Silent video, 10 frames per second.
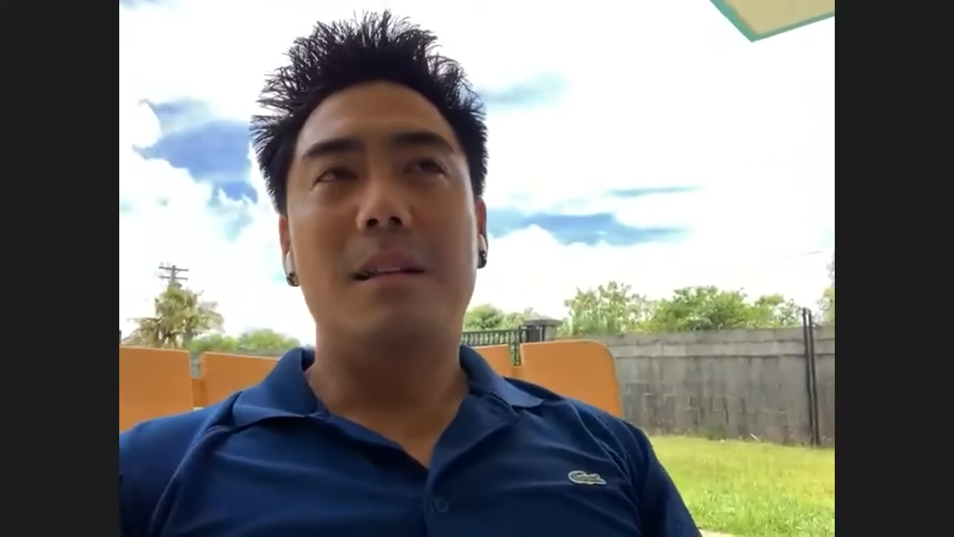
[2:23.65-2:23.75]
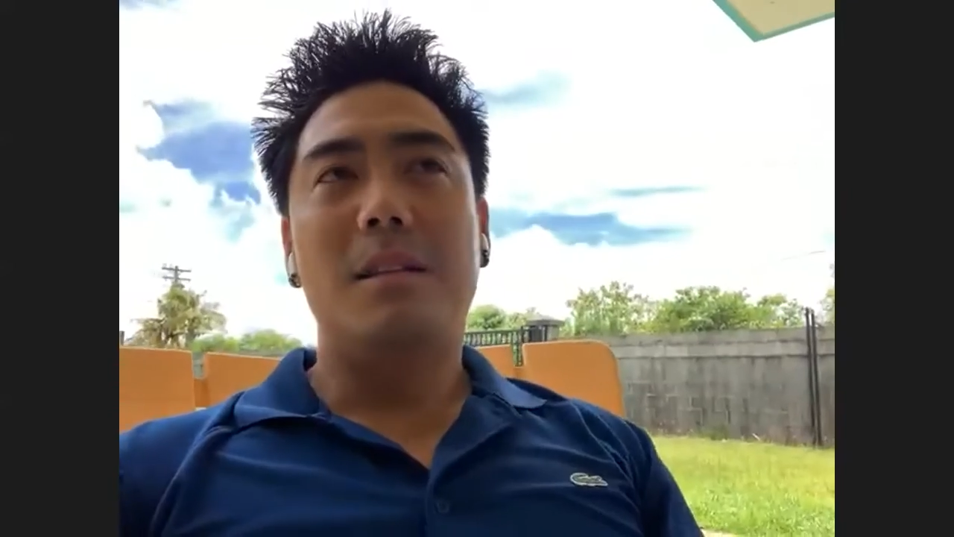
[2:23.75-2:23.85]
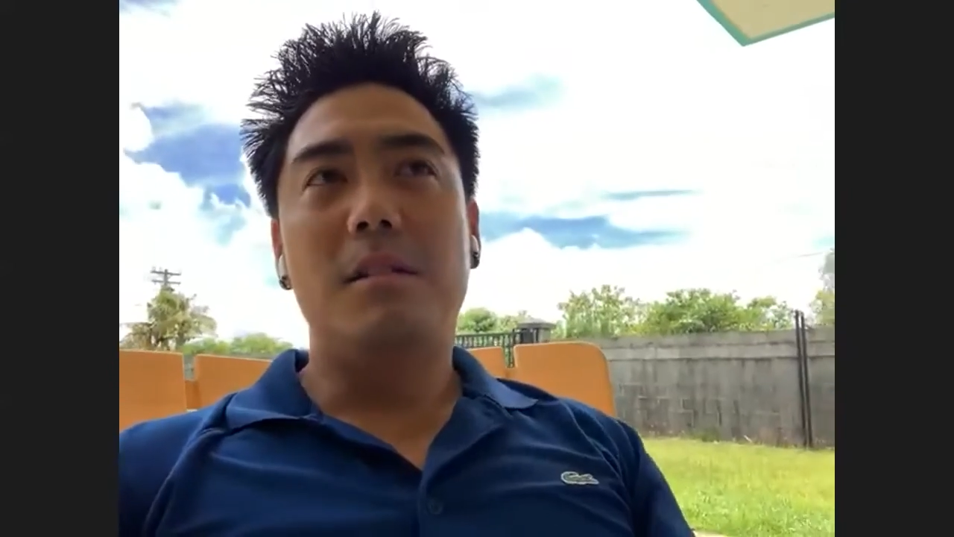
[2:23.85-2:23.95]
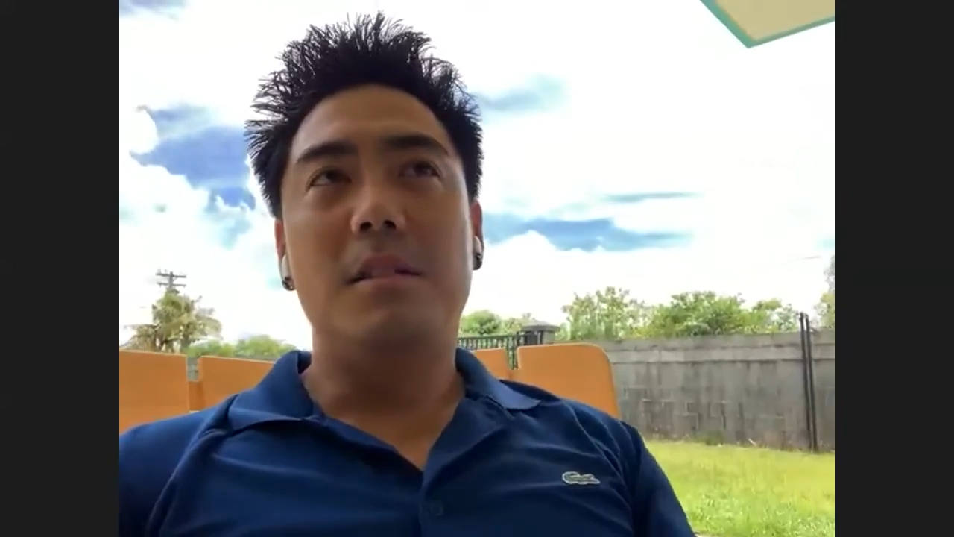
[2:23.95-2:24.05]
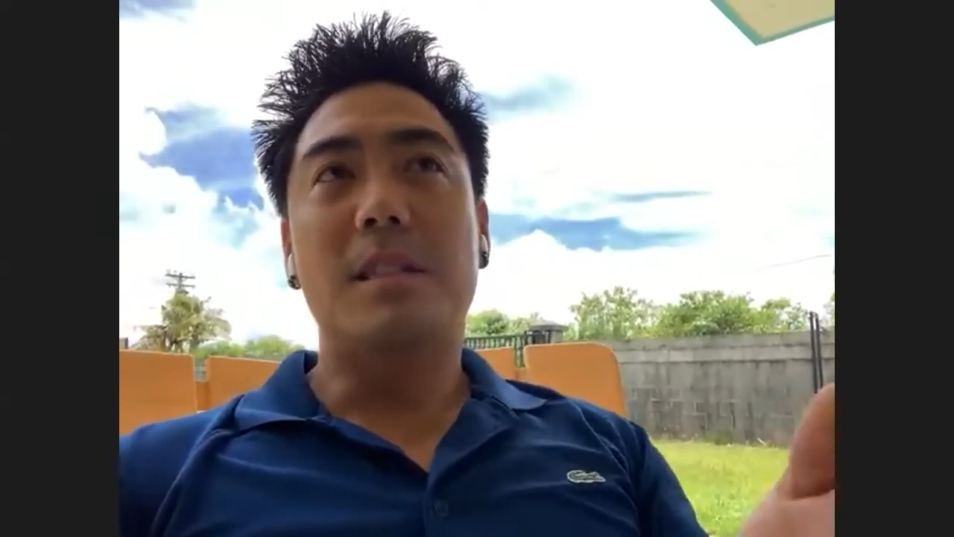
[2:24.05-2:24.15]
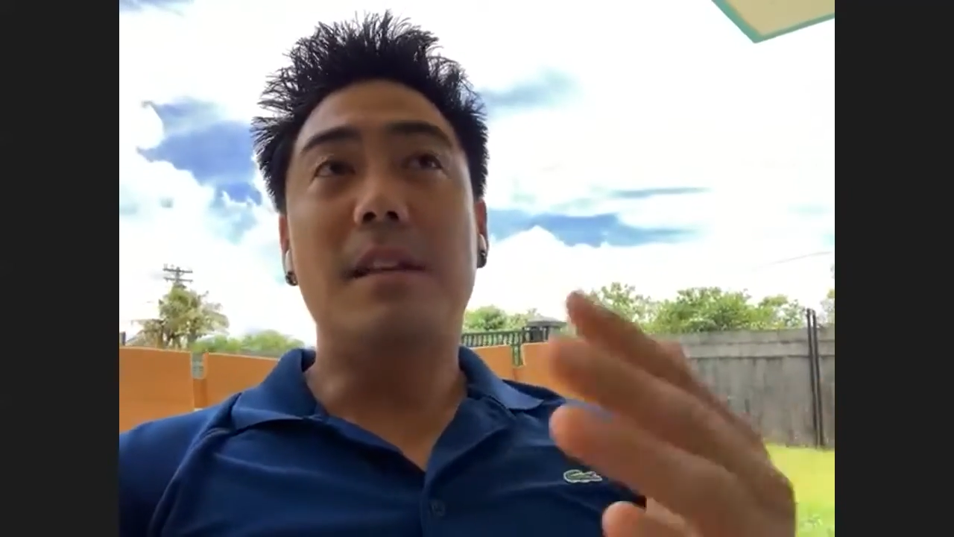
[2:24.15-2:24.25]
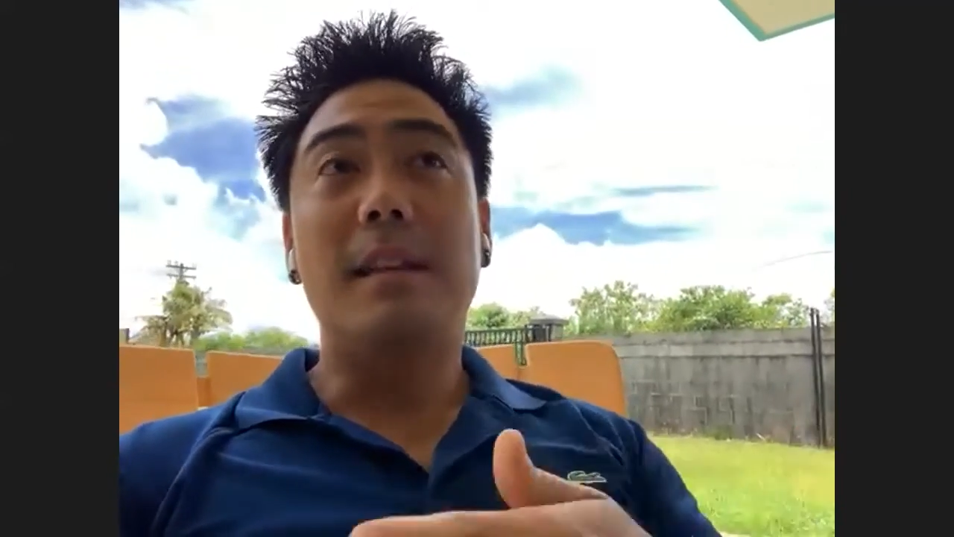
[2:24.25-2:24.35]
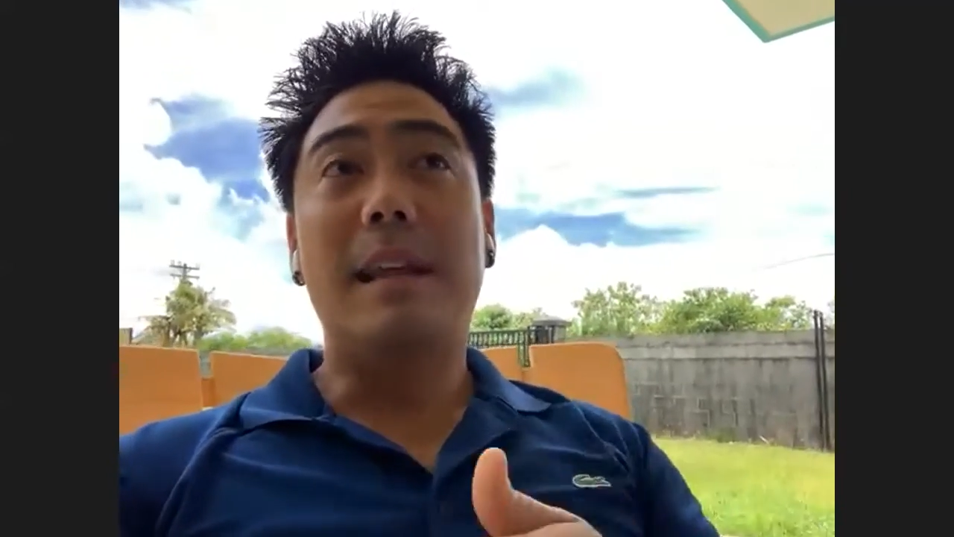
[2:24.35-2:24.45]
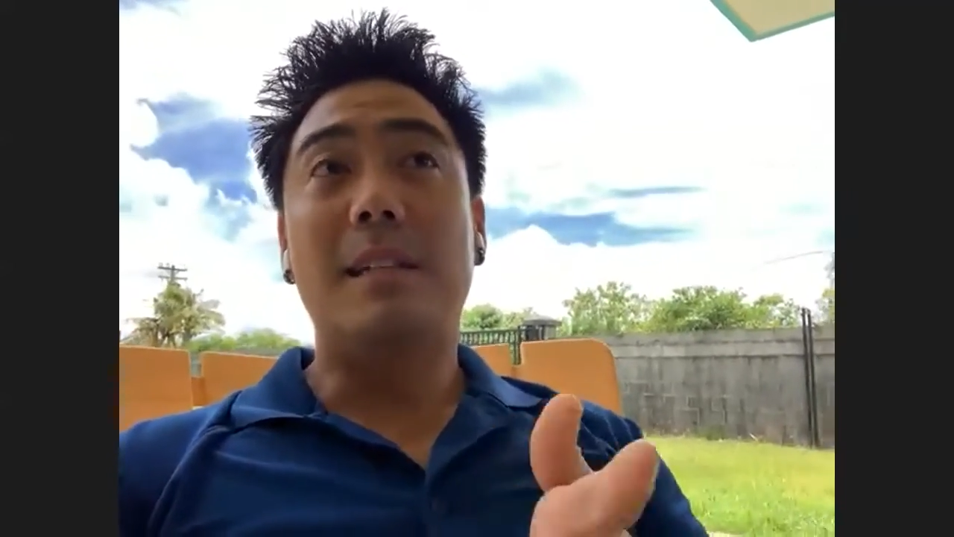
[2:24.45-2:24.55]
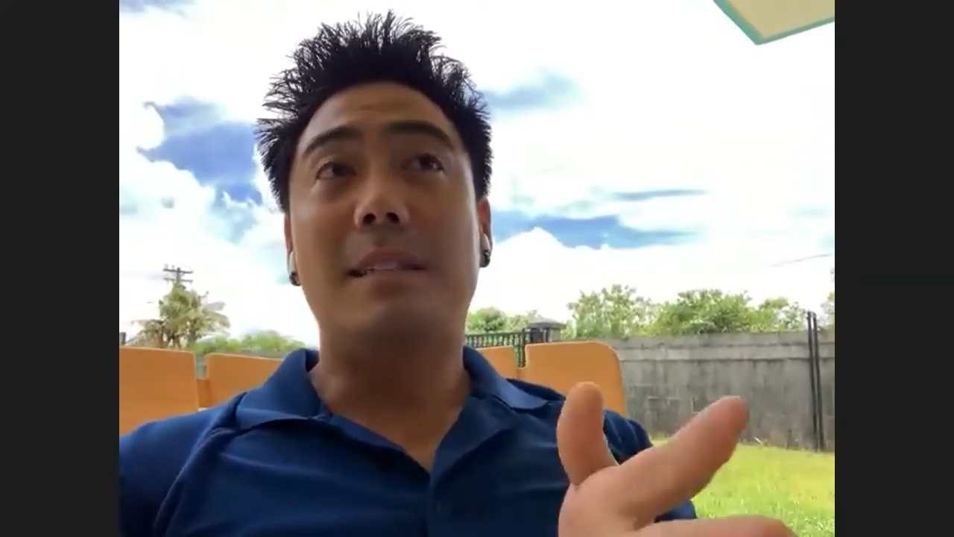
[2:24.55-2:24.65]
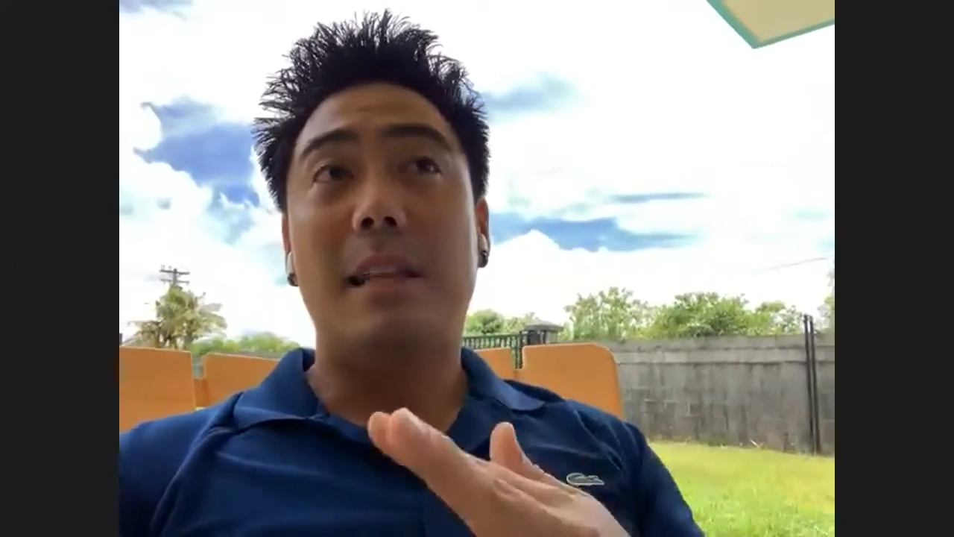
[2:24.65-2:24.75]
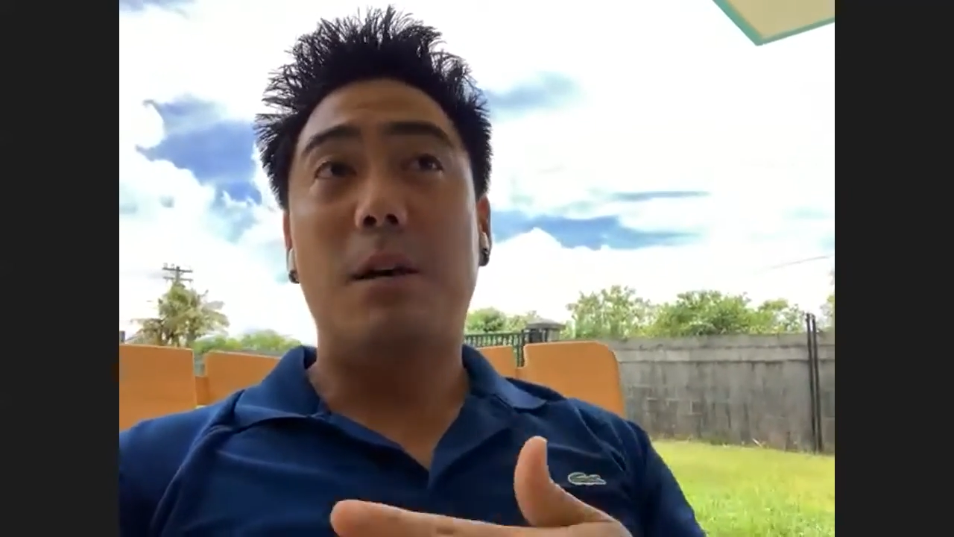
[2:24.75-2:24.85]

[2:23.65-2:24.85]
through Sunday night, so that